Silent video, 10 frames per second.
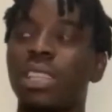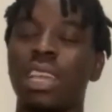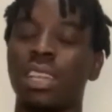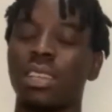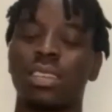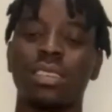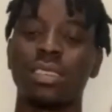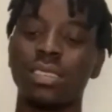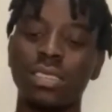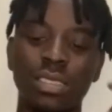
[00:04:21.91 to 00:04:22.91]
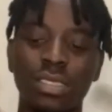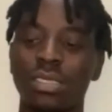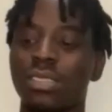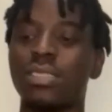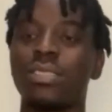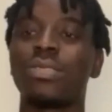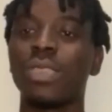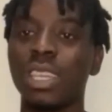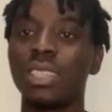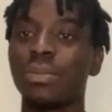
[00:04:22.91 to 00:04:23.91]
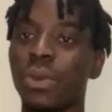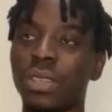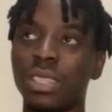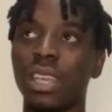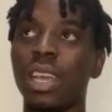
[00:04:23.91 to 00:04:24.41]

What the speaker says: like, to hit the point.